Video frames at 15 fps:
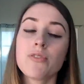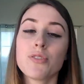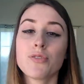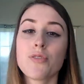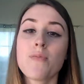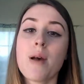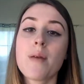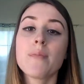just
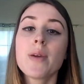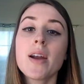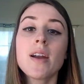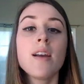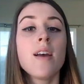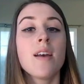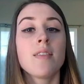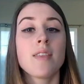
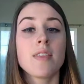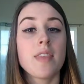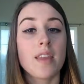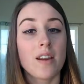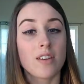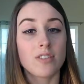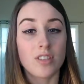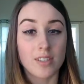remember that
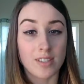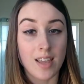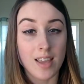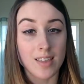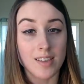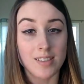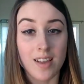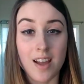they are just
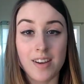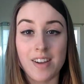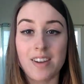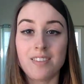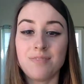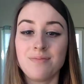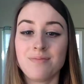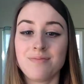like this
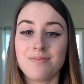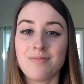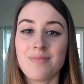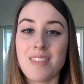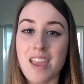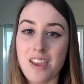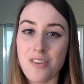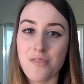onion.
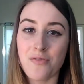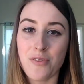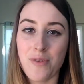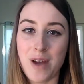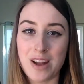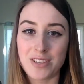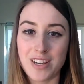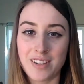Thank you for
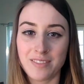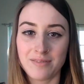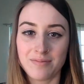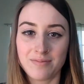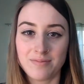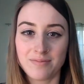watching.